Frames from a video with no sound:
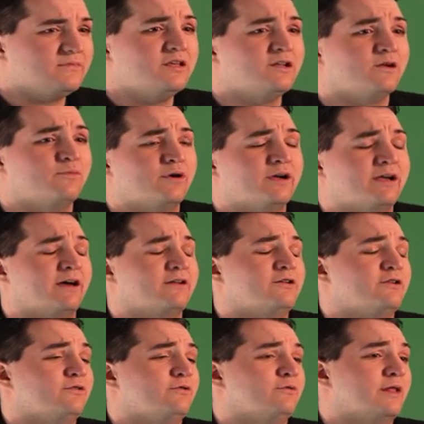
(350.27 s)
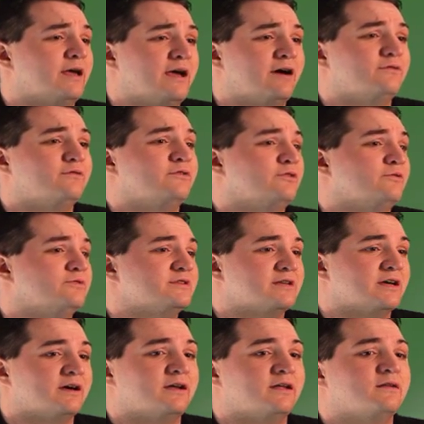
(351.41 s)
you know, bring out a new layout, new
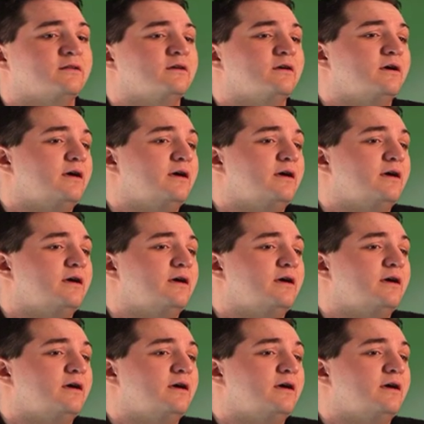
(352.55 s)
design,